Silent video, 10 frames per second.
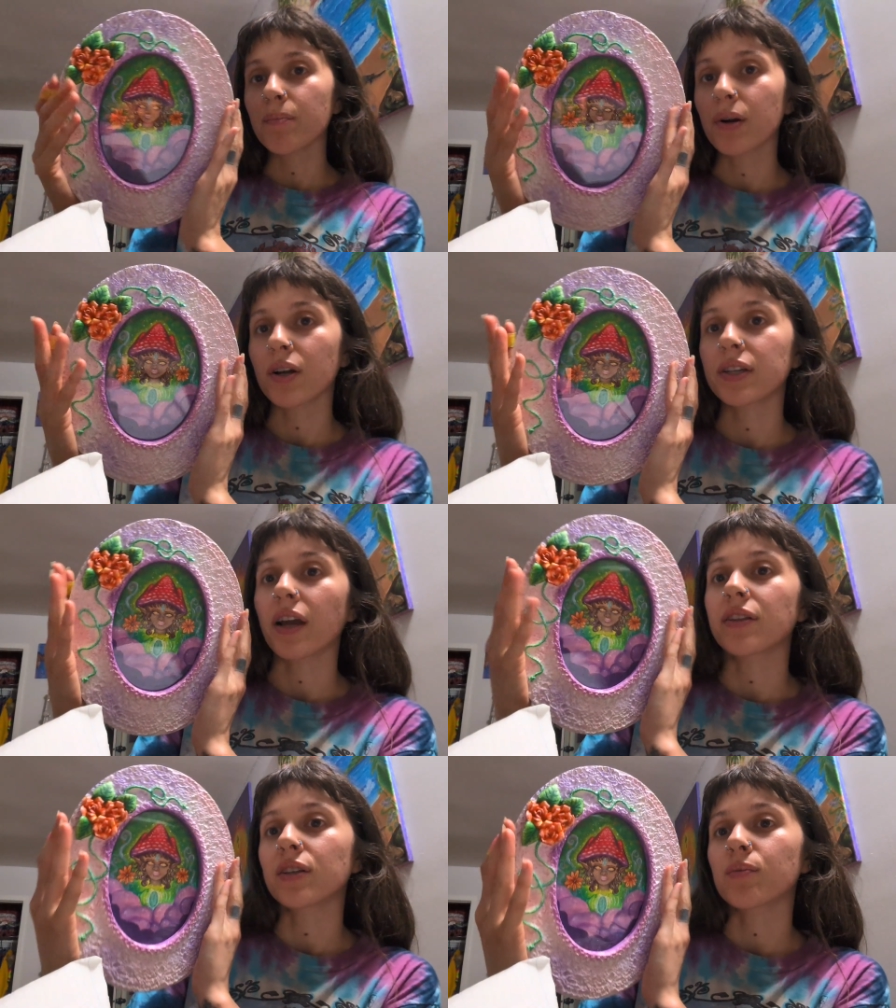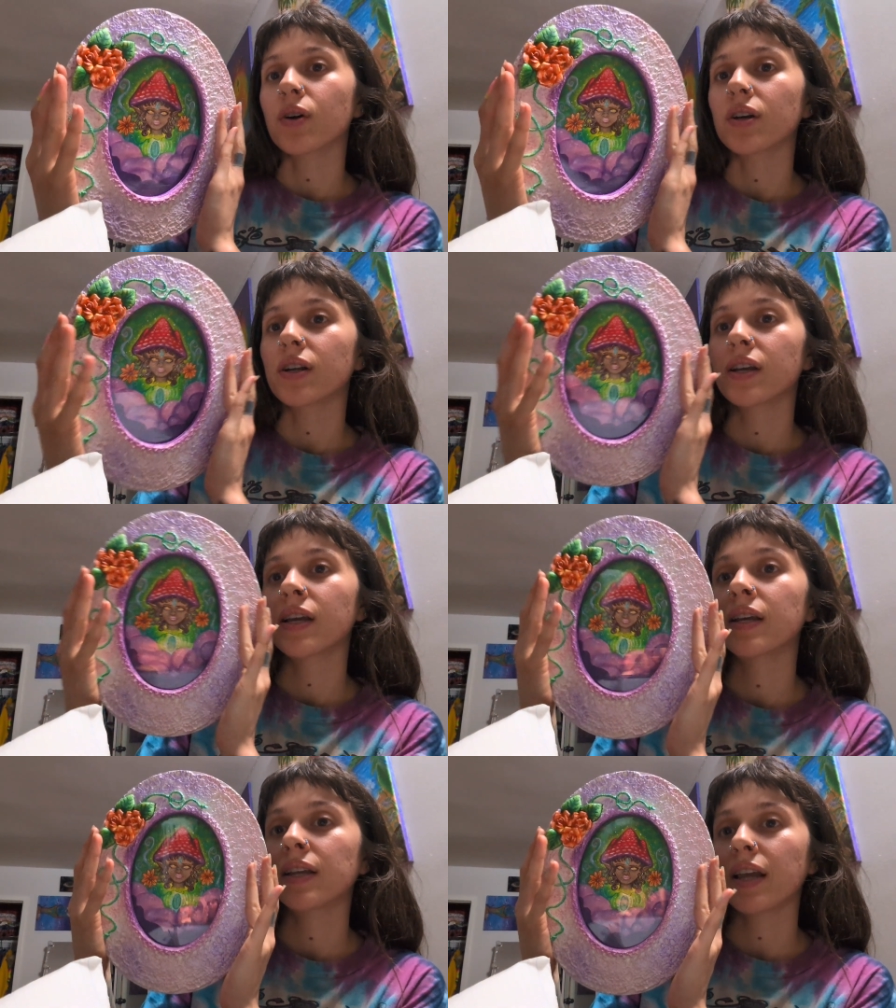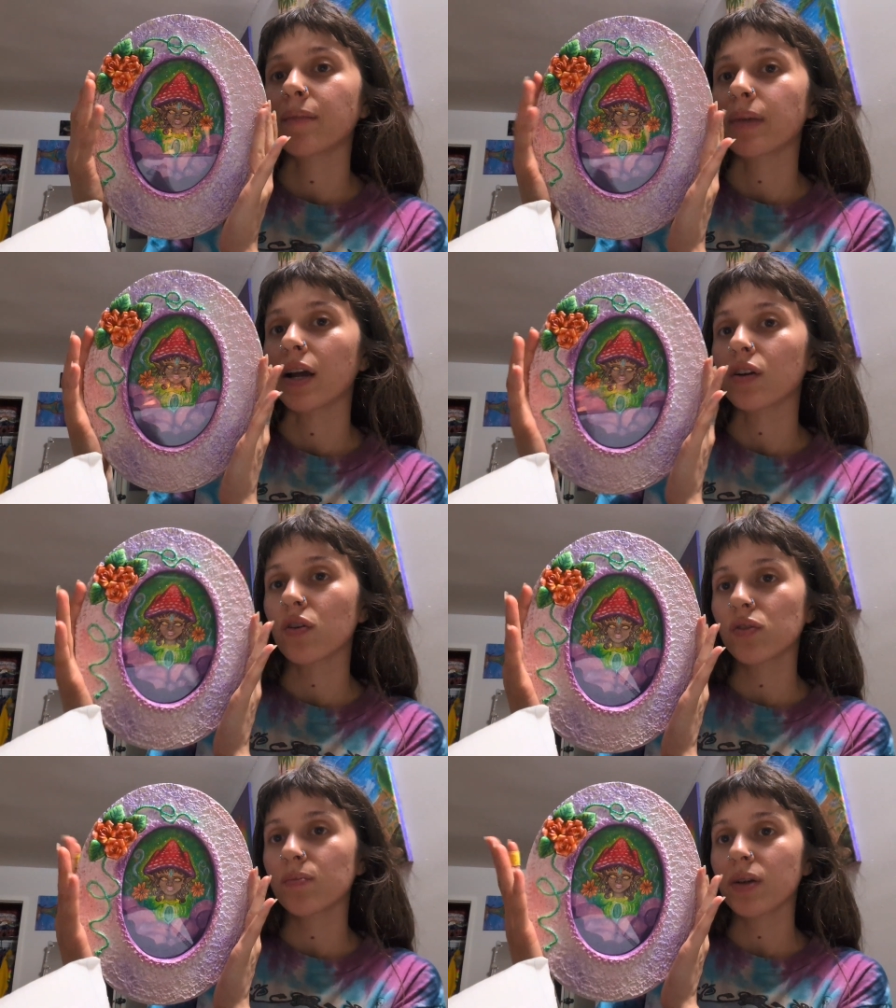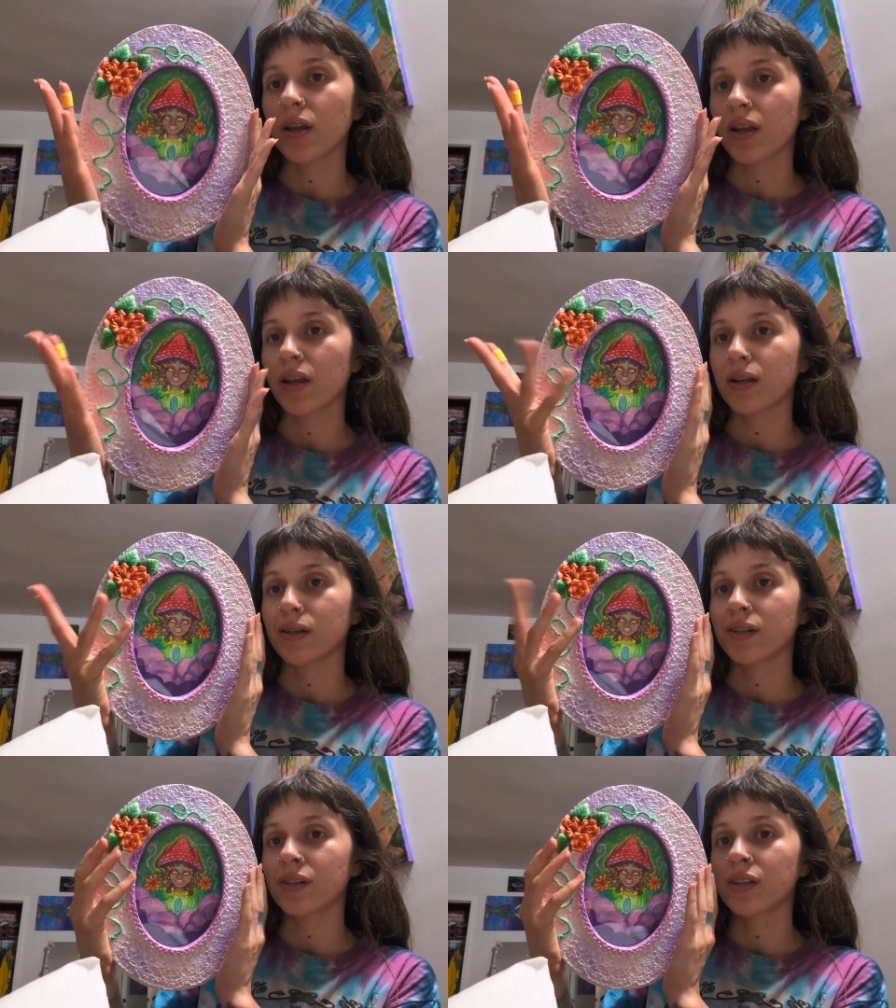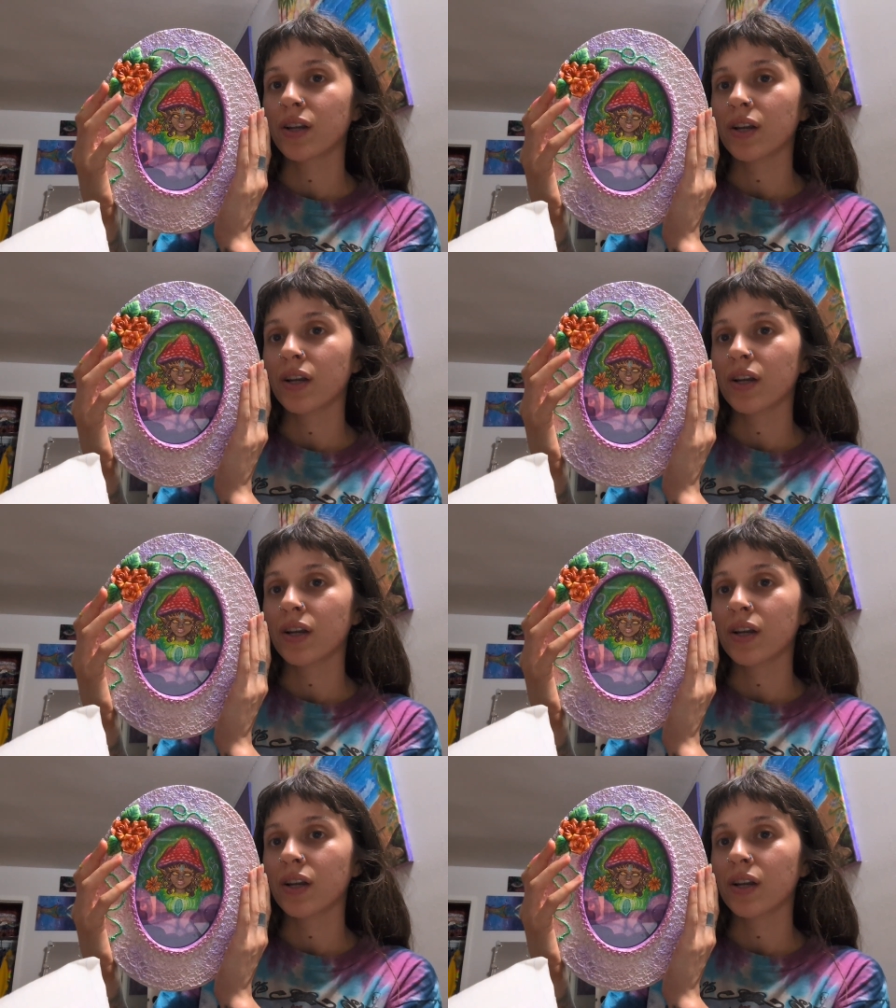But yeah, this one came back home, and